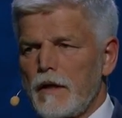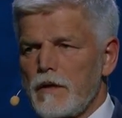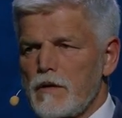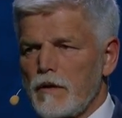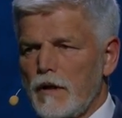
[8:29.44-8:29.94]

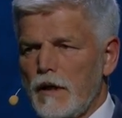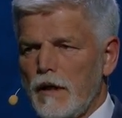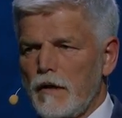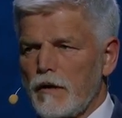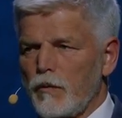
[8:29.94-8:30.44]

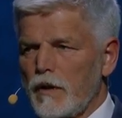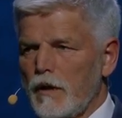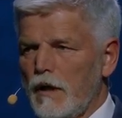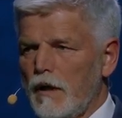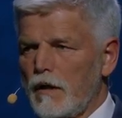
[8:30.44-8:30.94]
So we
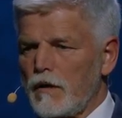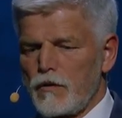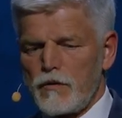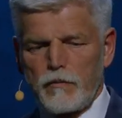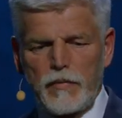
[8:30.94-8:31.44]

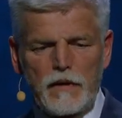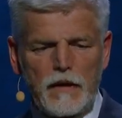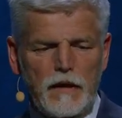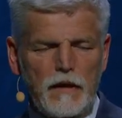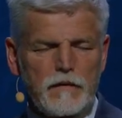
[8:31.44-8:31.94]
should
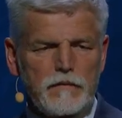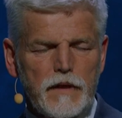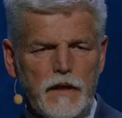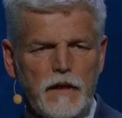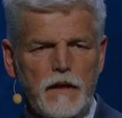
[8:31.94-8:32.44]
be
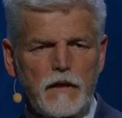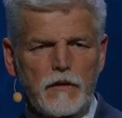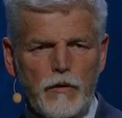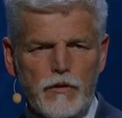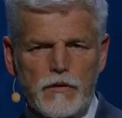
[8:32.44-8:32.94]
very
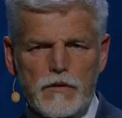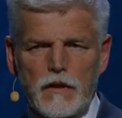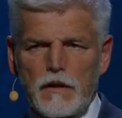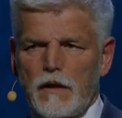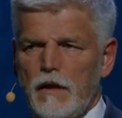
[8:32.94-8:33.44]
cautious
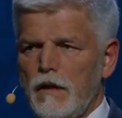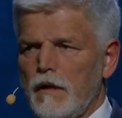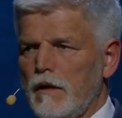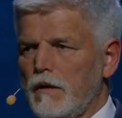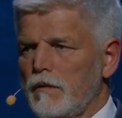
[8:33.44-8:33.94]
in
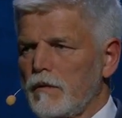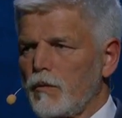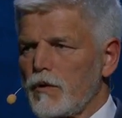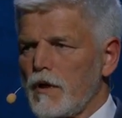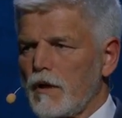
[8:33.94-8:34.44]

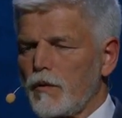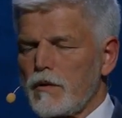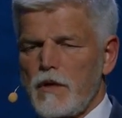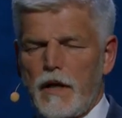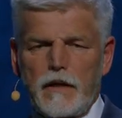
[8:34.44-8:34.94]
watching what
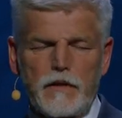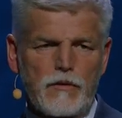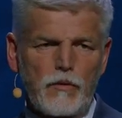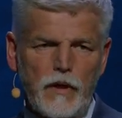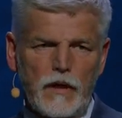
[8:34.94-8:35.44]
China is
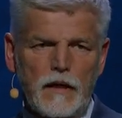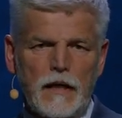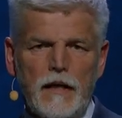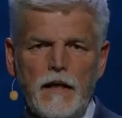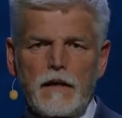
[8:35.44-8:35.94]
doing.
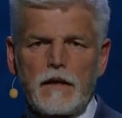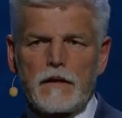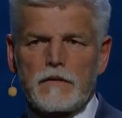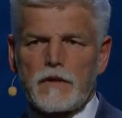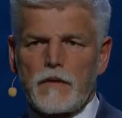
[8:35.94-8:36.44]
Uh,
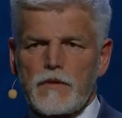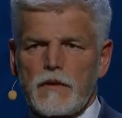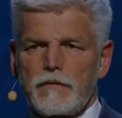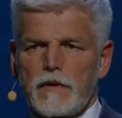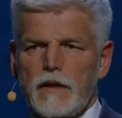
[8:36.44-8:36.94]
in terms
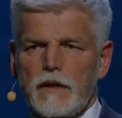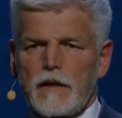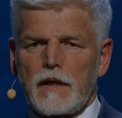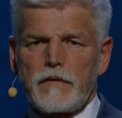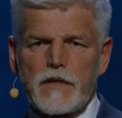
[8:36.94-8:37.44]
of uh,
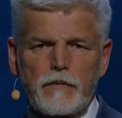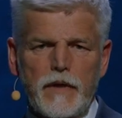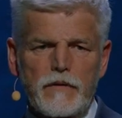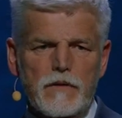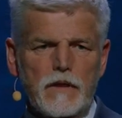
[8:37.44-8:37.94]

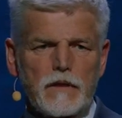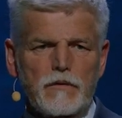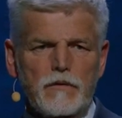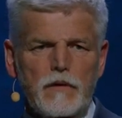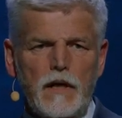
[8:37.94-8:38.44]
investments uh,
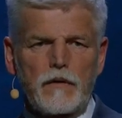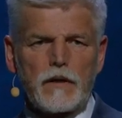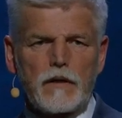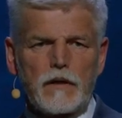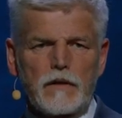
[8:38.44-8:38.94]
to
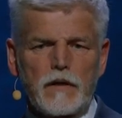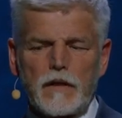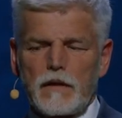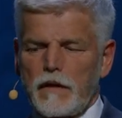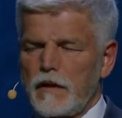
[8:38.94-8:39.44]
our
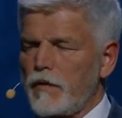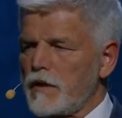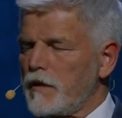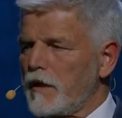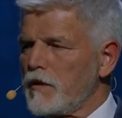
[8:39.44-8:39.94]
critical
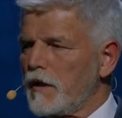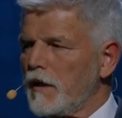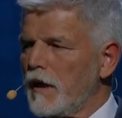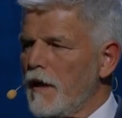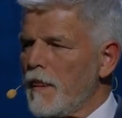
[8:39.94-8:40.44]
infrastructure
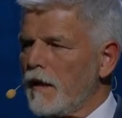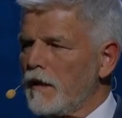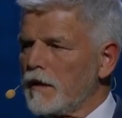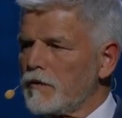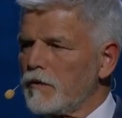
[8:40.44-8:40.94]

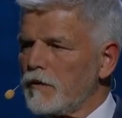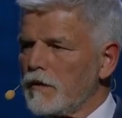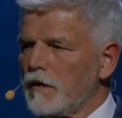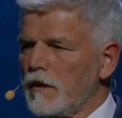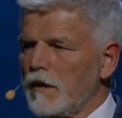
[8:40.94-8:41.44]
into